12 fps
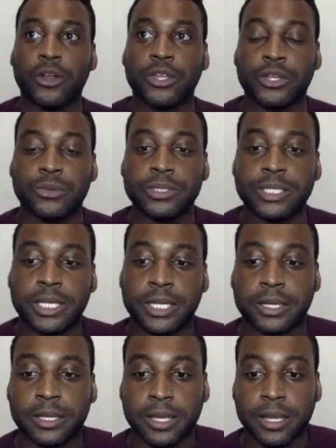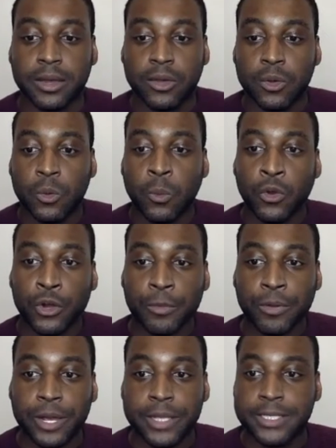using
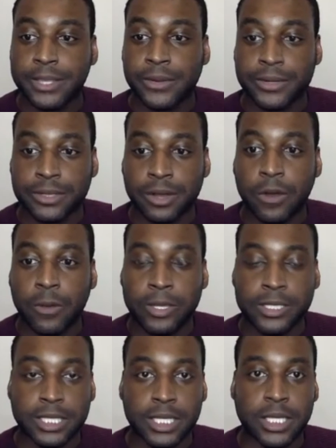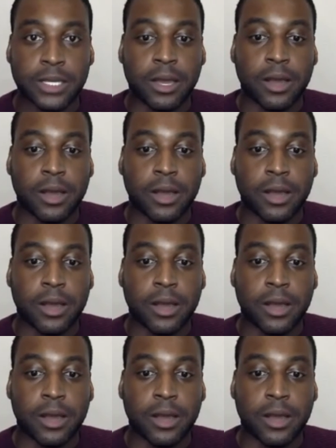WordPress, there's always the